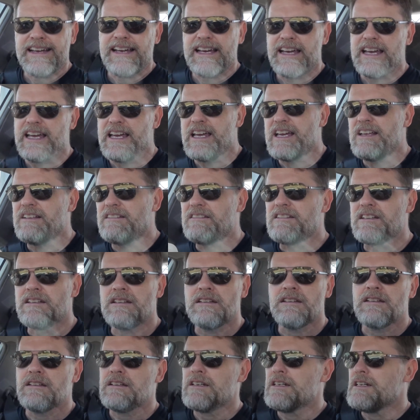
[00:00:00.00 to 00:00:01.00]
and
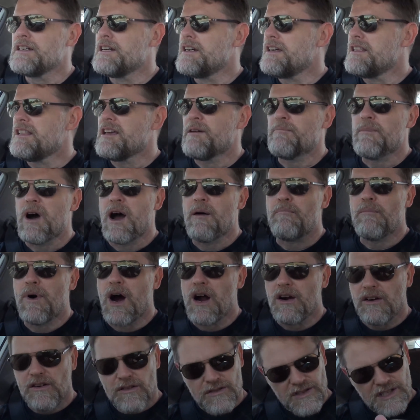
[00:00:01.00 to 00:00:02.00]
my
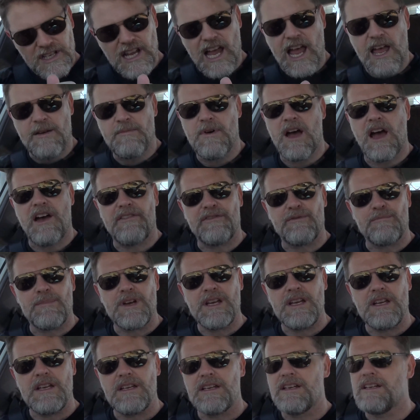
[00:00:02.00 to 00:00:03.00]
morals came over
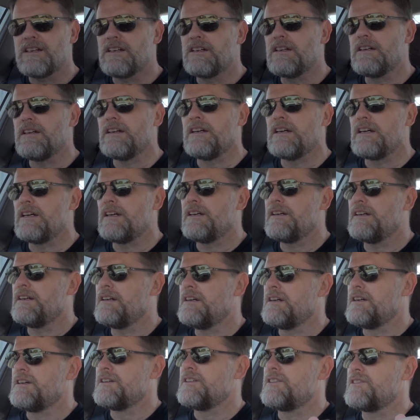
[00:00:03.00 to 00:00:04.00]
me.
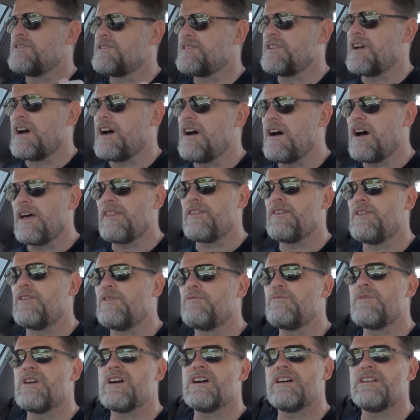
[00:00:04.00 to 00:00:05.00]
So I
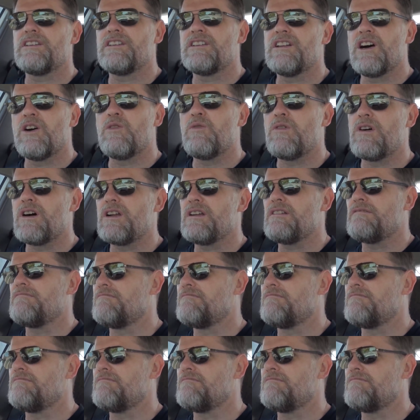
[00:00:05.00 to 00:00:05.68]
thought, well, you know what?